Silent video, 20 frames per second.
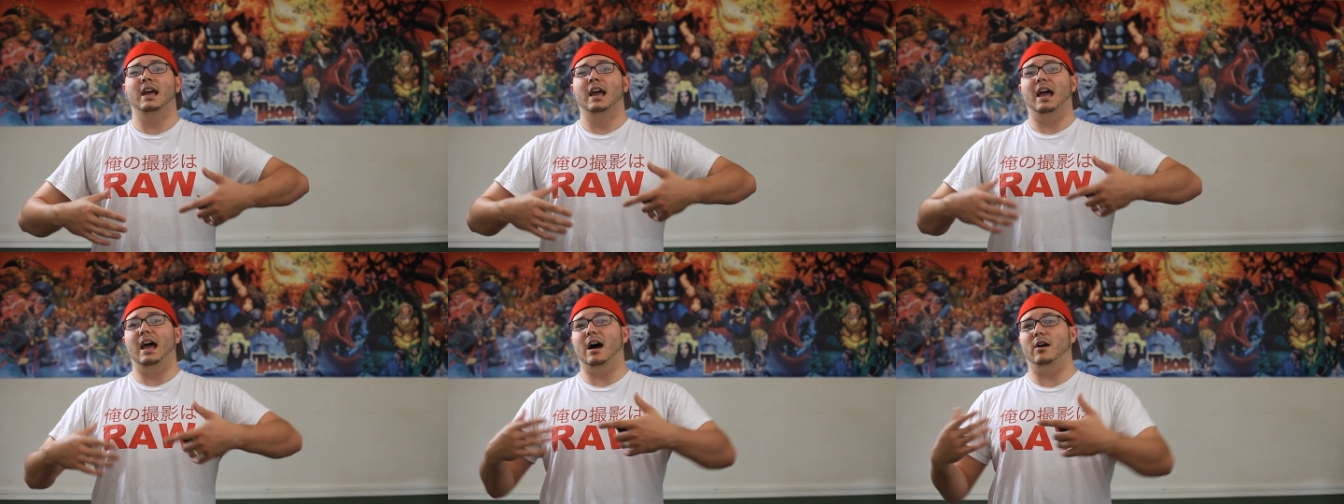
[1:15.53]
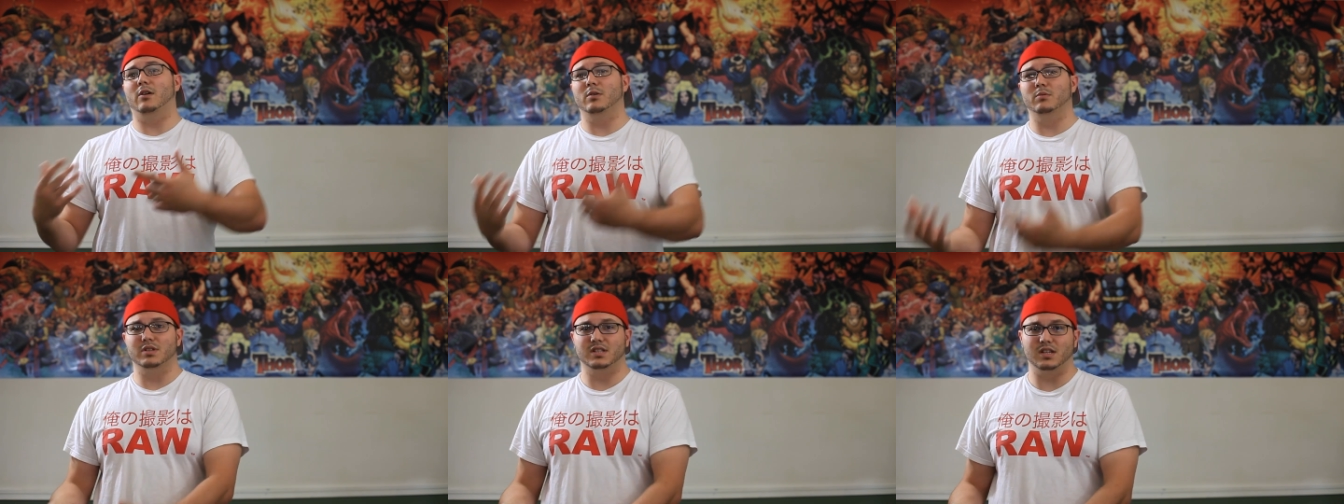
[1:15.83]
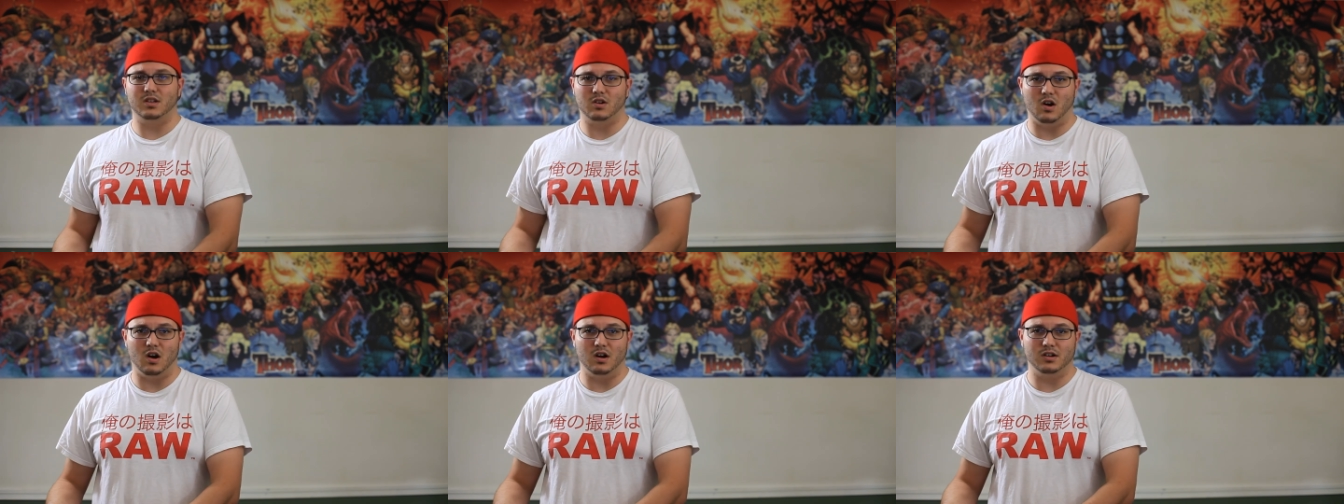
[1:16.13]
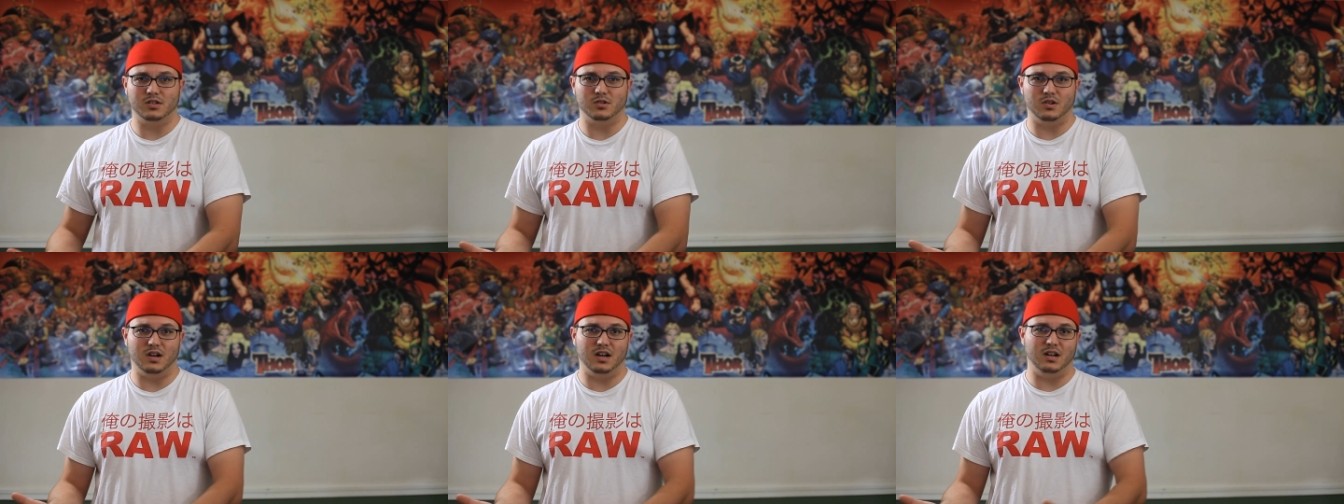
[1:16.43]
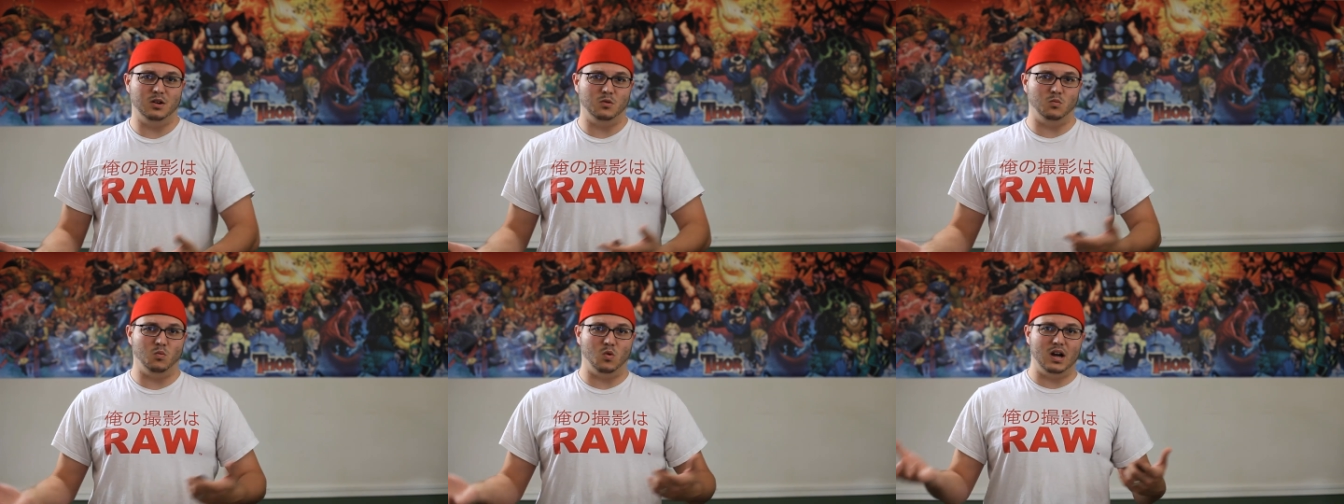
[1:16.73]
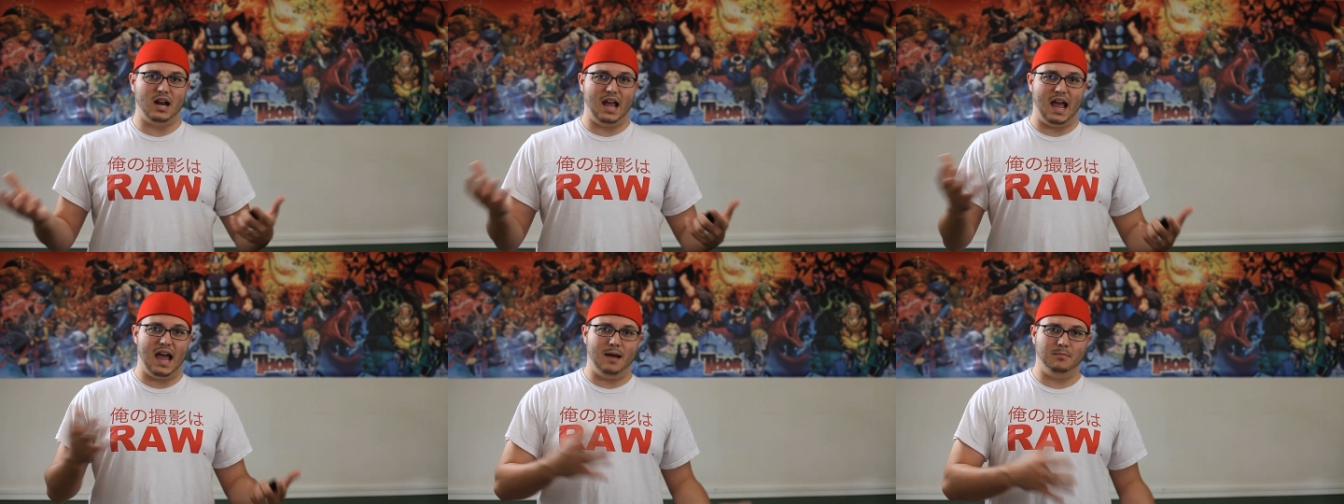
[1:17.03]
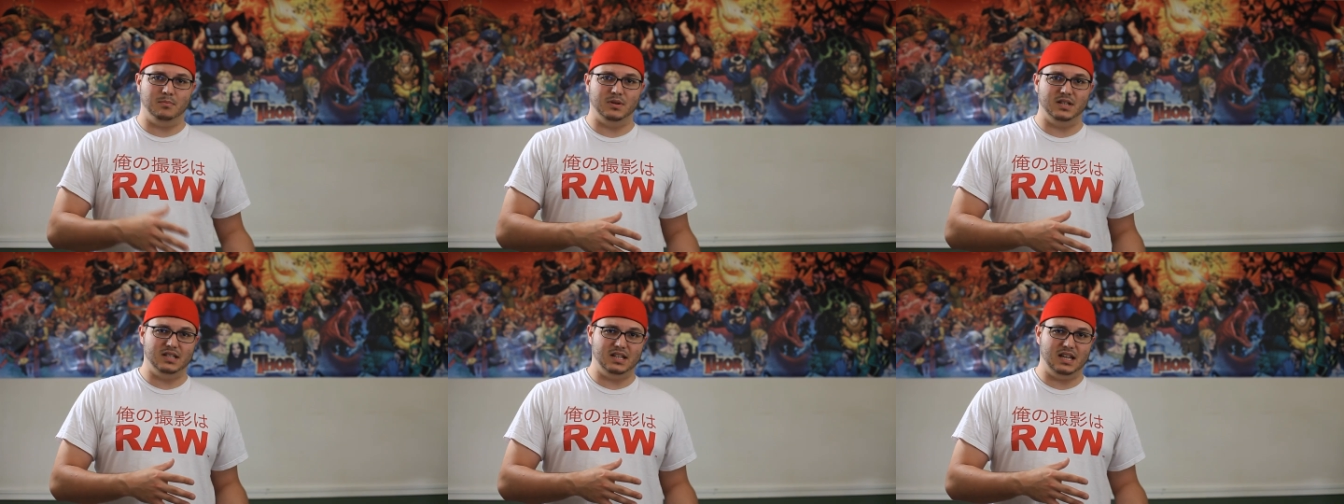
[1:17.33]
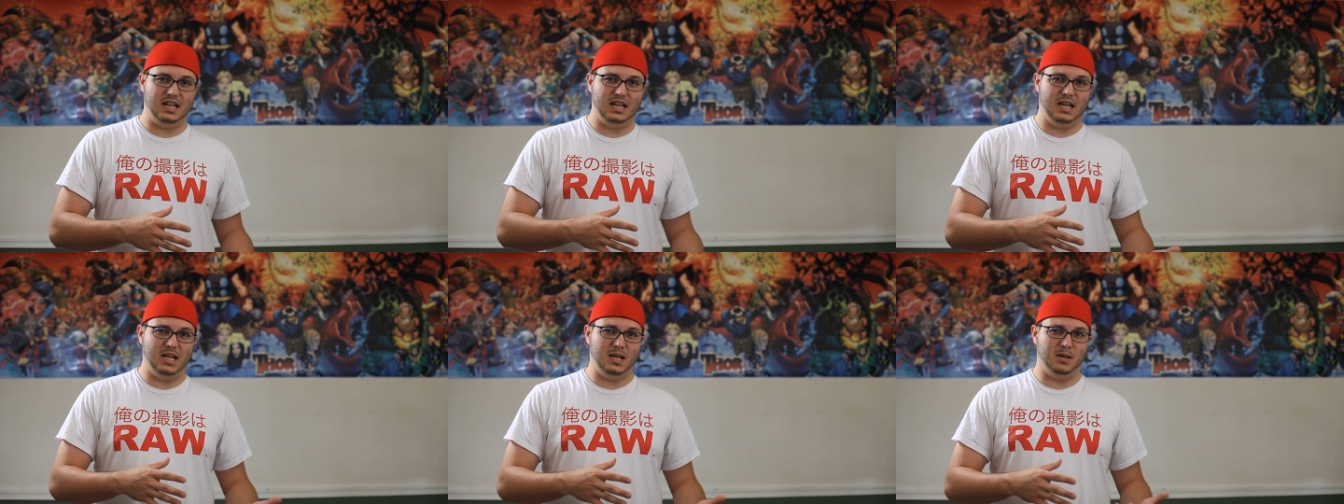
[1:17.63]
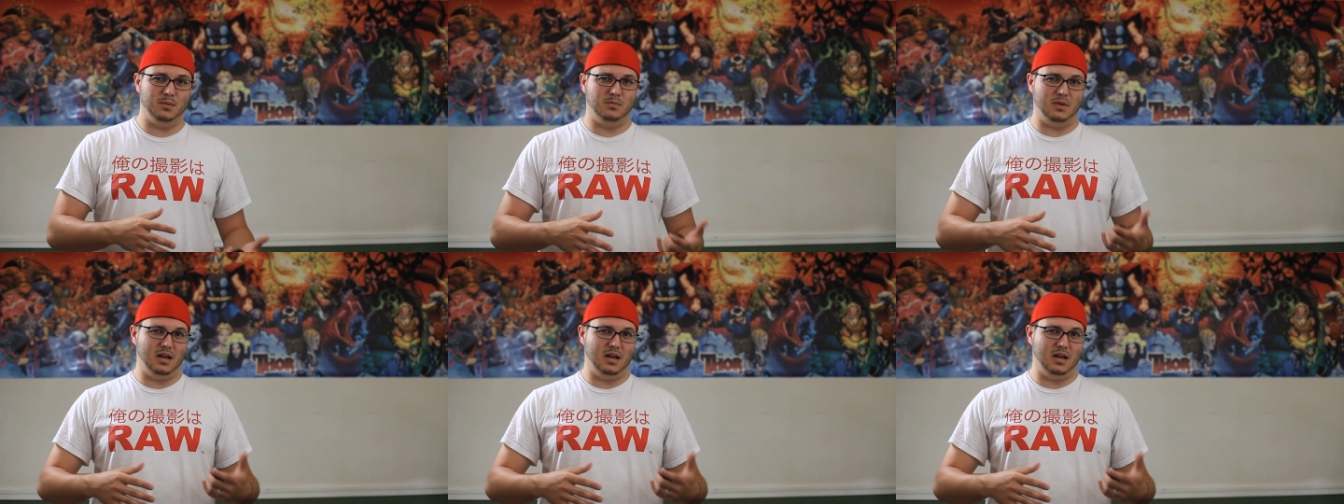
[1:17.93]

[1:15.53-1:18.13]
how he was incarcerated, what happened to him,